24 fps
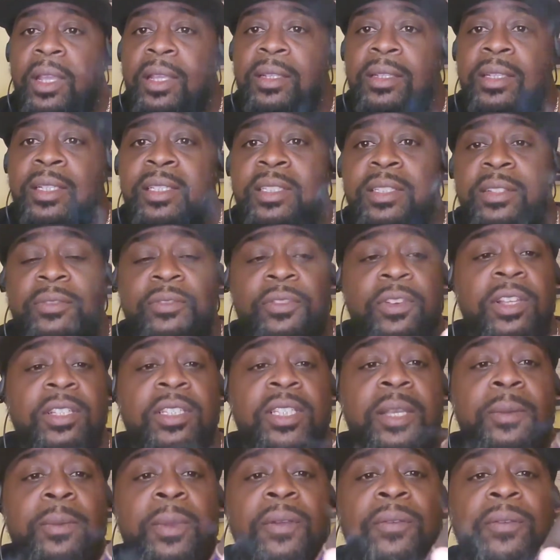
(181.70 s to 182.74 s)
this is the first
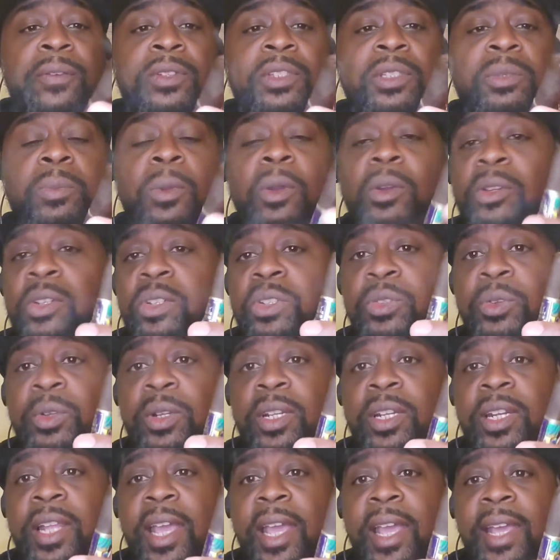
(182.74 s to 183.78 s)
time I ever smoked a
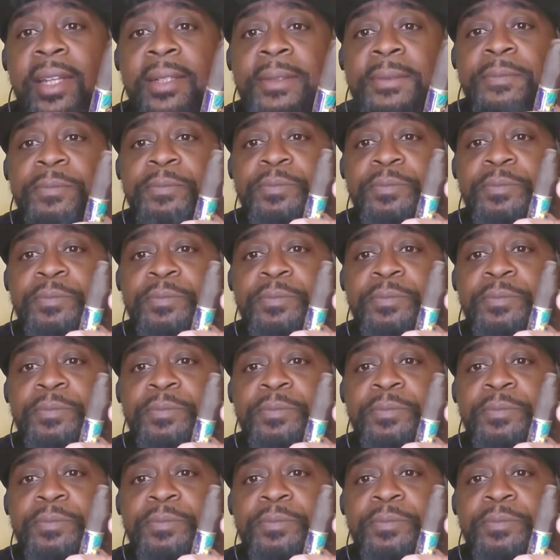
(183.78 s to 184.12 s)
Trinidad.